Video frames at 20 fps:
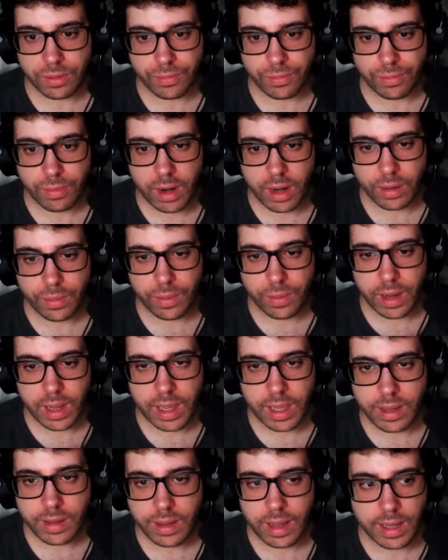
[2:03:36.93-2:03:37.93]
edge right
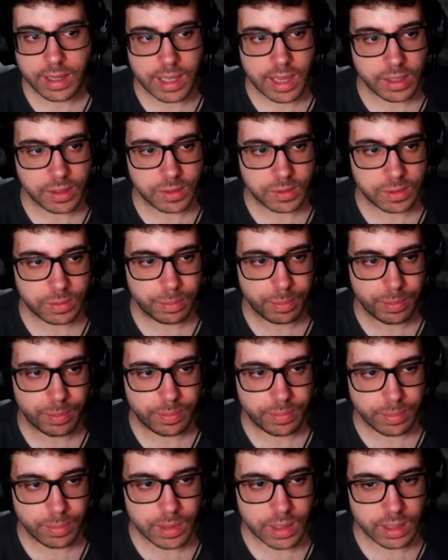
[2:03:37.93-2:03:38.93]
away. Yes,
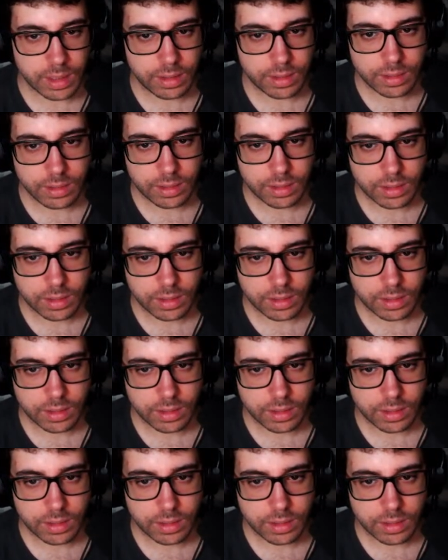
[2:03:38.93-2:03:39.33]
but